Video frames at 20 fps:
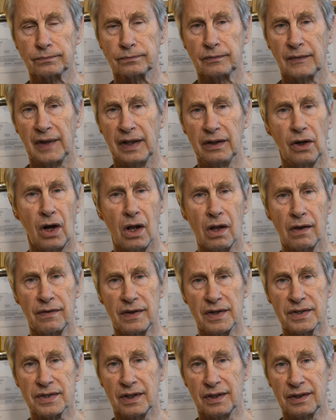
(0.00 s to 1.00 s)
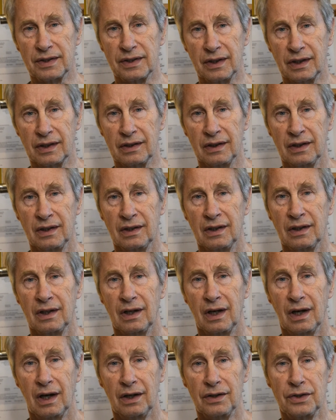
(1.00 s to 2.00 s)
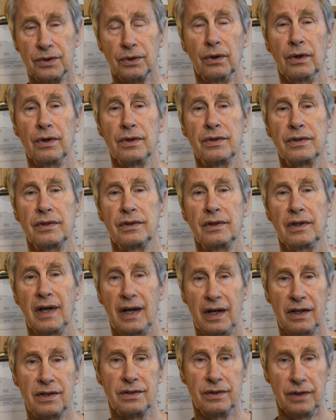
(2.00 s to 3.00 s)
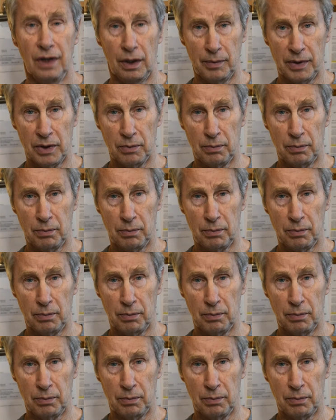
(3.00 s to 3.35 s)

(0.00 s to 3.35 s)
In all of this, I think George H.W.